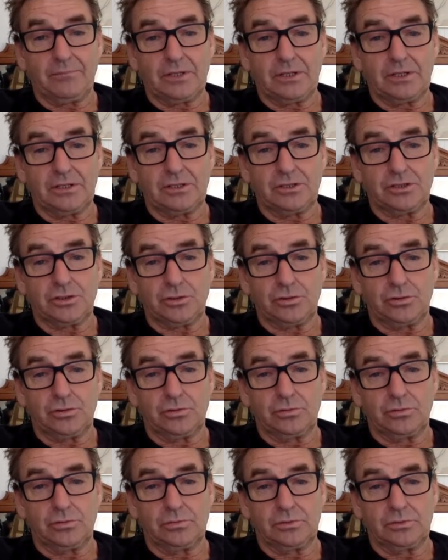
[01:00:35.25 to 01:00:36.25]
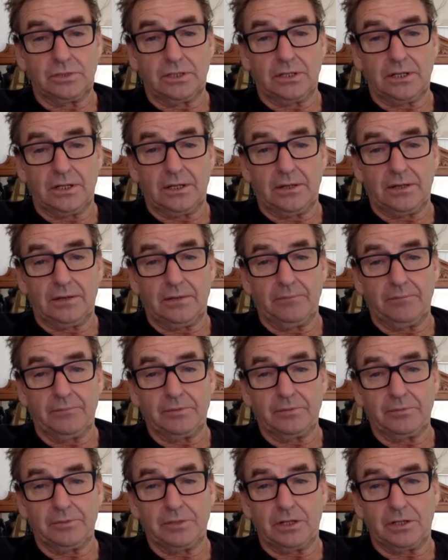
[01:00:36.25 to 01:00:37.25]
until
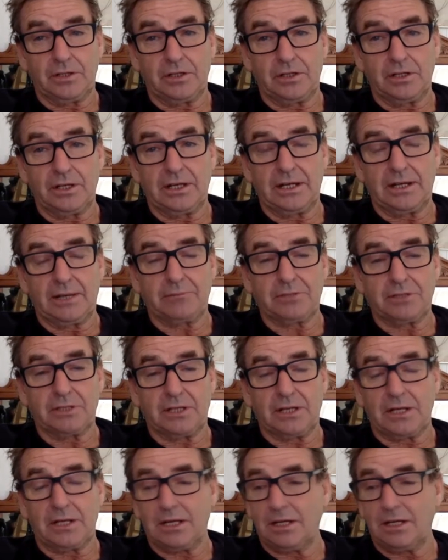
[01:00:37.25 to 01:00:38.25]
the lead up to that.